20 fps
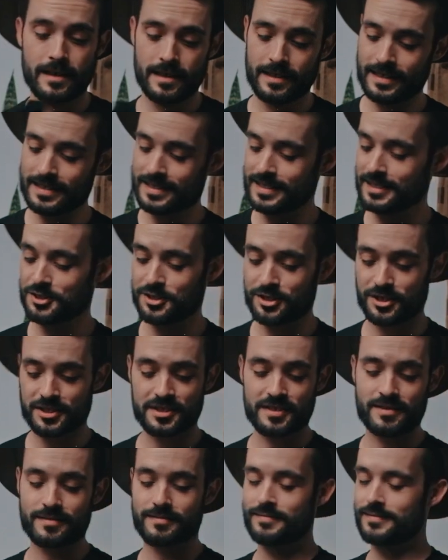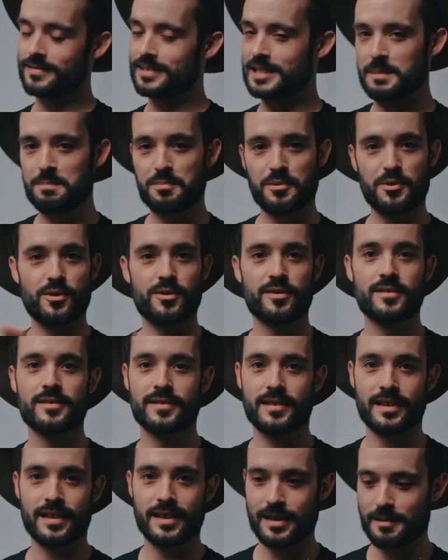this is just simple
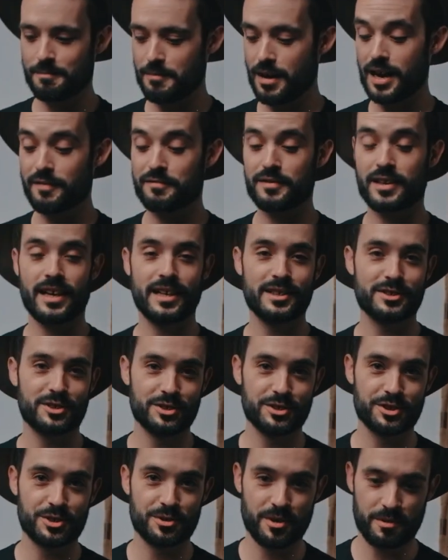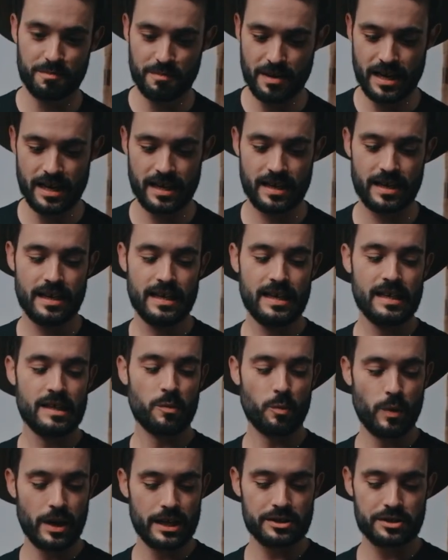modifications you could make,
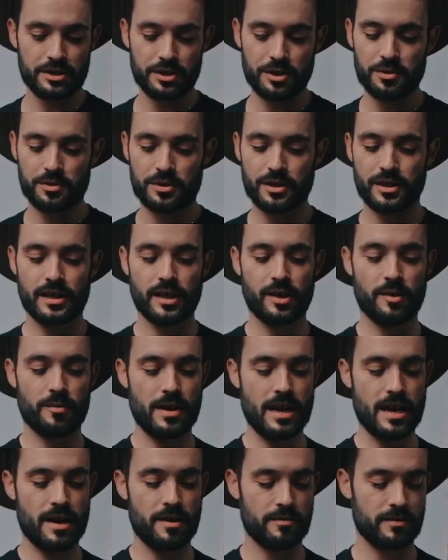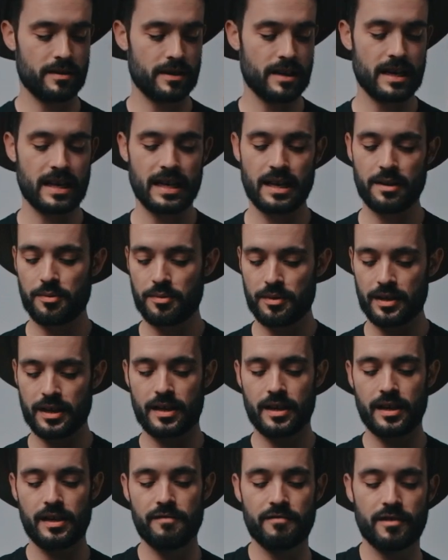ways that you could get around. Again,
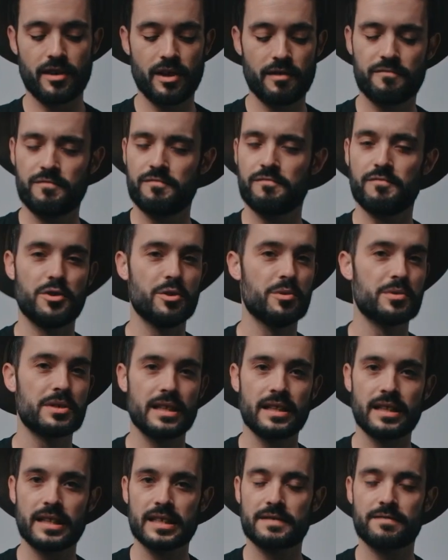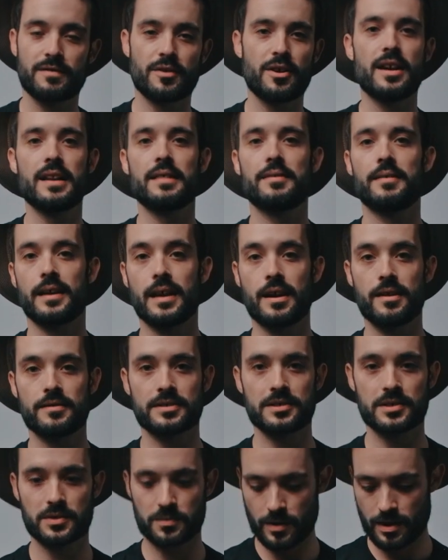think even of using this for anything
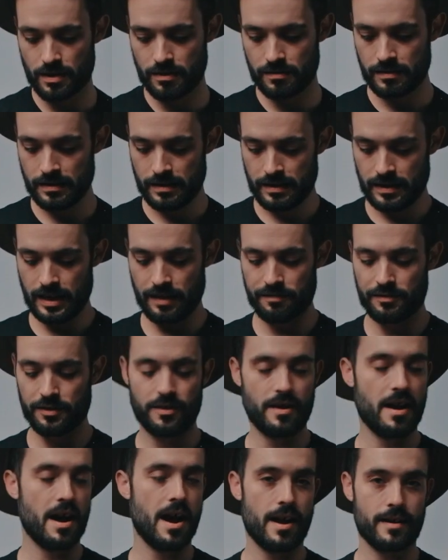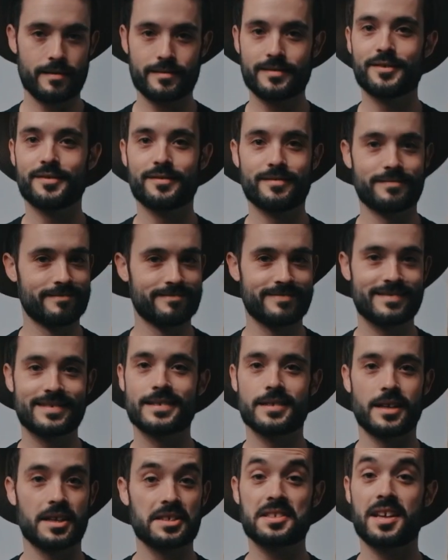else as well if you're not
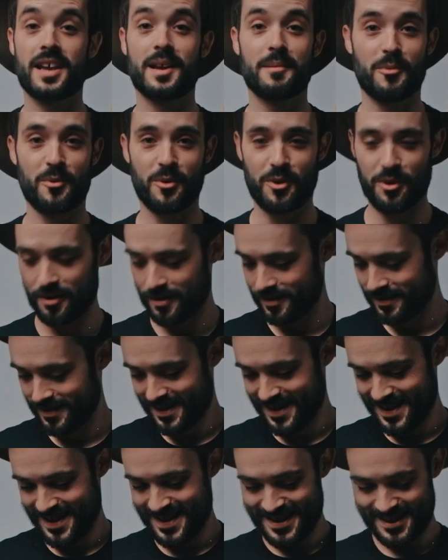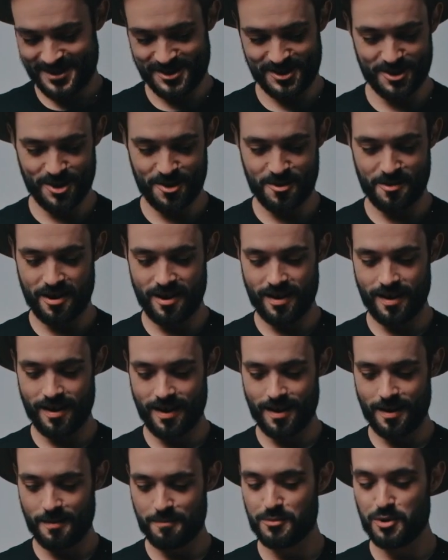a skateboarder.
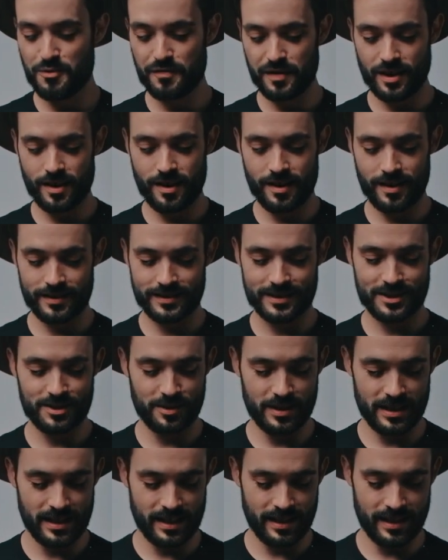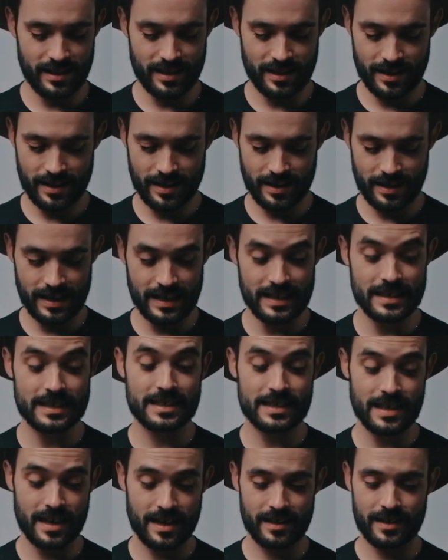So moving on to the
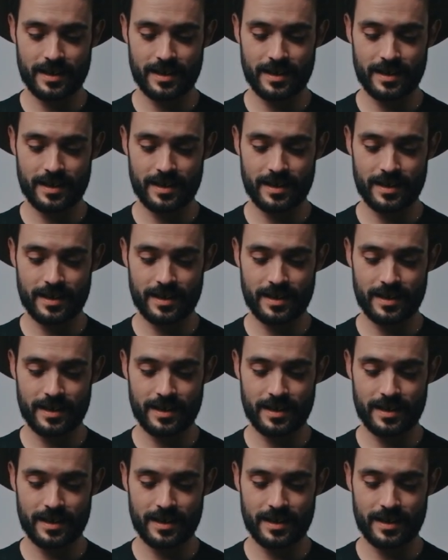inside of the